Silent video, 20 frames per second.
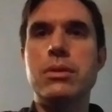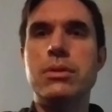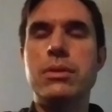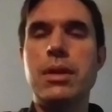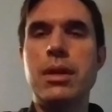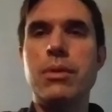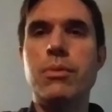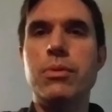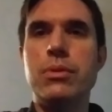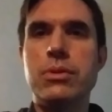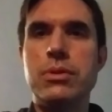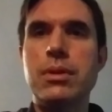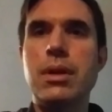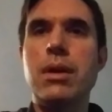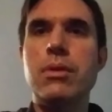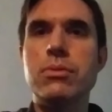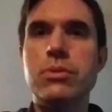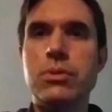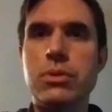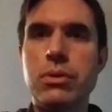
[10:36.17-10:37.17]
Just take what
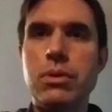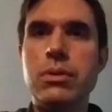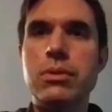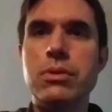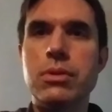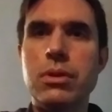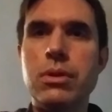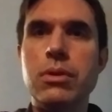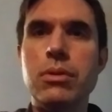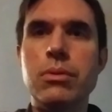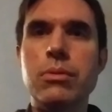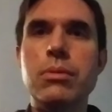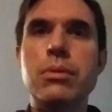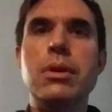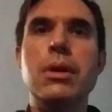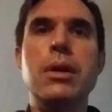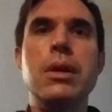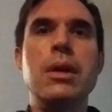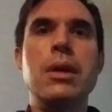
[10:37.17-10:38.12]
sounds good to you.